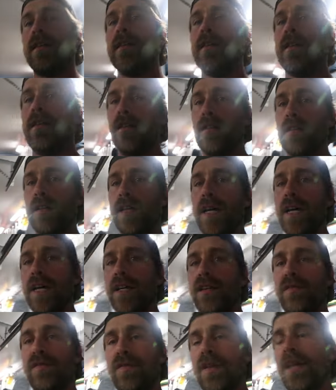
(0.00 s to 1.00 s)
in
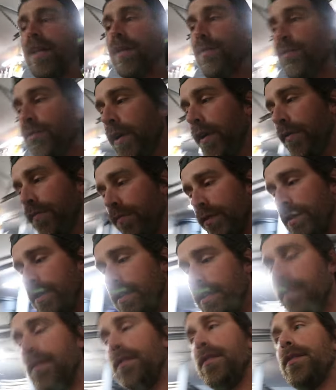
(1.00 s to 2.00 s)
line of kind of
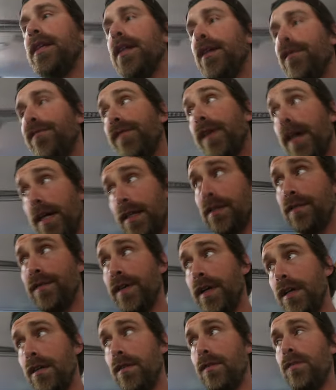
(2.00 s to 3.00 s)
preference is zinc
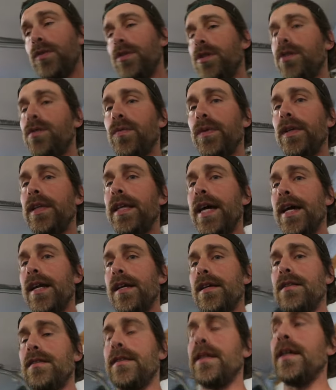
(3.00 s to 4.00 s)
phosphate, which is what that
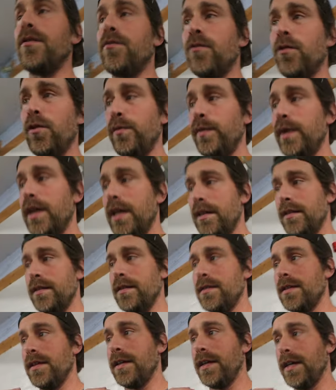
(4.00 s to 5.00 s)
is. Zinc chromate
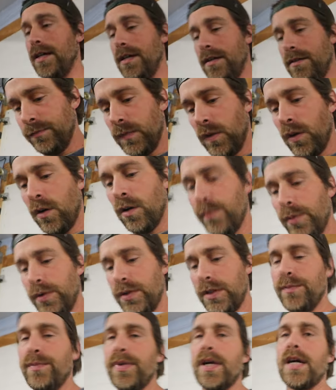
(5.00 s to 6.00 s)
is like
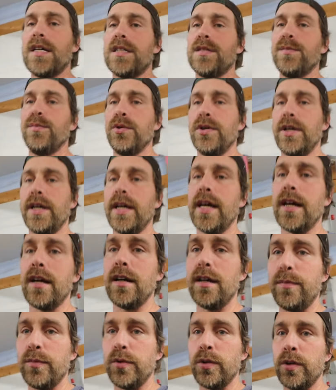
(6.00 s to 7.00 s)
almost impossible to get
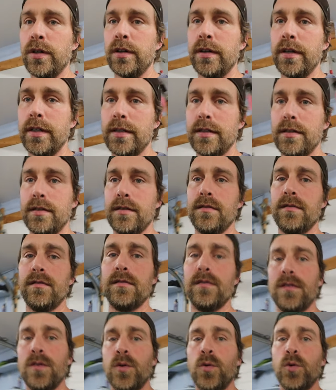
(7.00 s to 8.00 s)
anymore. It's
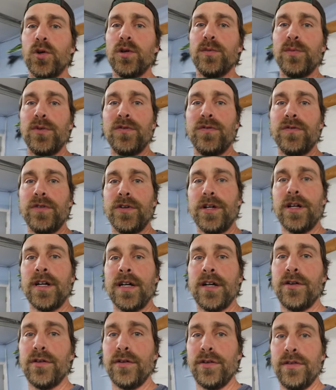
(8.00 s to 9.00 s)
horrible for your
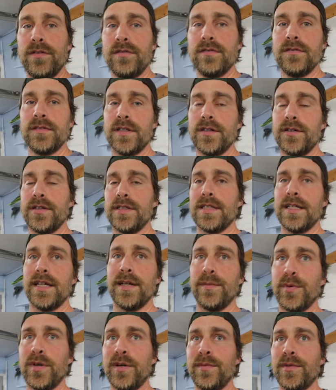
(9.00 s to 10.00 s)
health, so it's
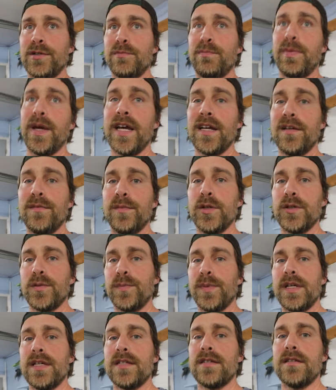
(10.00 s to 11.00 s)
like pretty much banned most
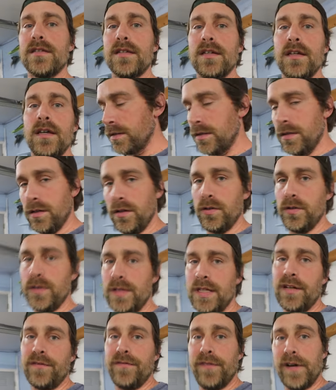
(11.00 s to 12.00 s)
places. So
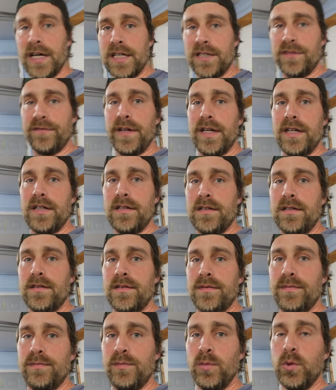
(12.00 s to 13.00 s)
zinc phosphate
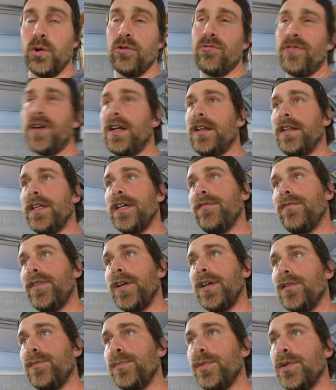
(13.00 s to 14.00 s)
is more readily
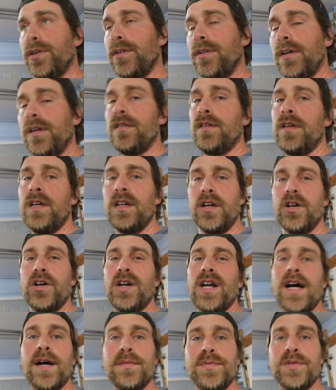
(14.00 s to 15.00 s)
available and a good
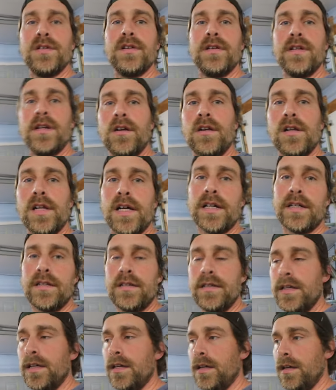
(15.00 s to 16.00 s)
option in all
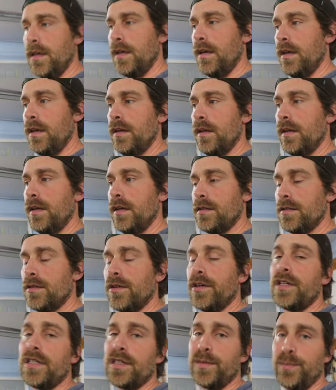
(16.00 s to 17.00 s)
honesty, as
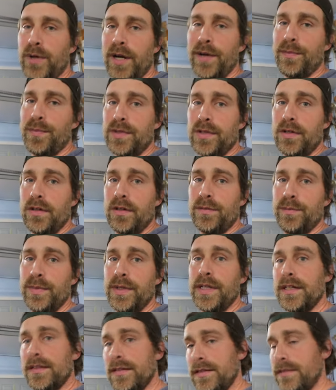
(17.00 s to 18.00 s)
long as the prep is good, but
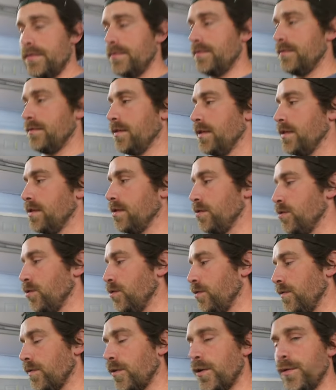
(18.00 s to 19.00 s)
that's that's
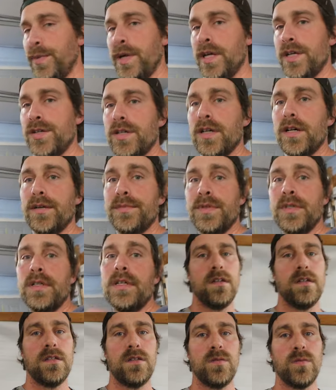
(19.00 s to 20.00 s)
true of all paint jobs.
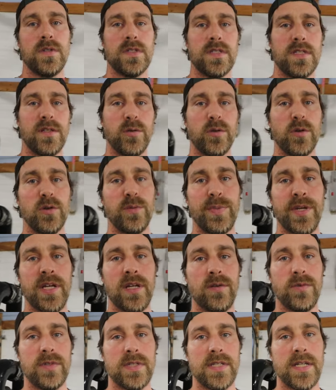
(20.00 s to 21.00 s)
So once the oil
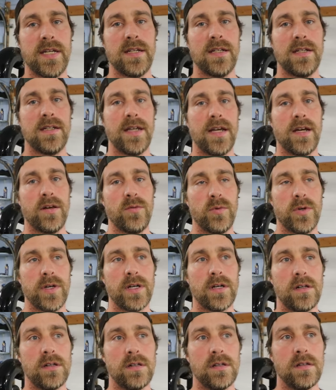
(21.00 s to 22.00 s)
pan was sanded down
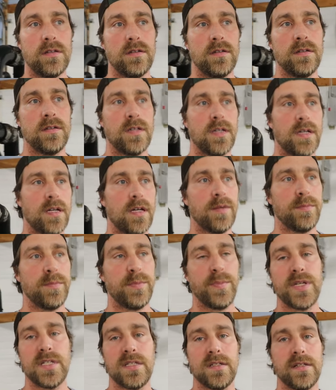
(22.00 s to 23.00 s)
well, um,
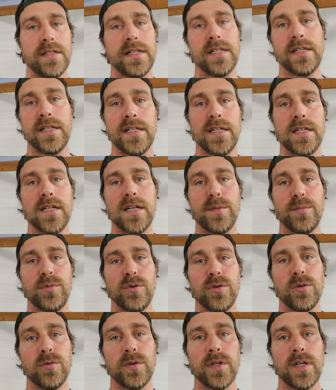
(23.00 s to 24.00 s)
basically cleaned it up
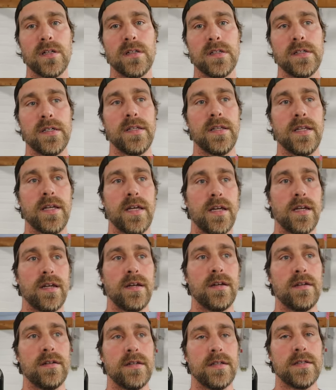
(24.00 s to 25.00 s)
real well, and
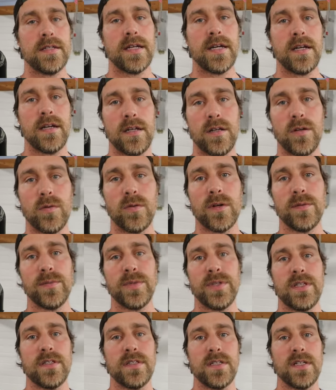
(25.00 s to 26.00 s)
then decided to go on
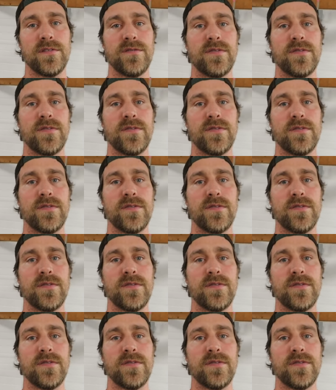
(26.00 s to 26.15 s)
with the zinc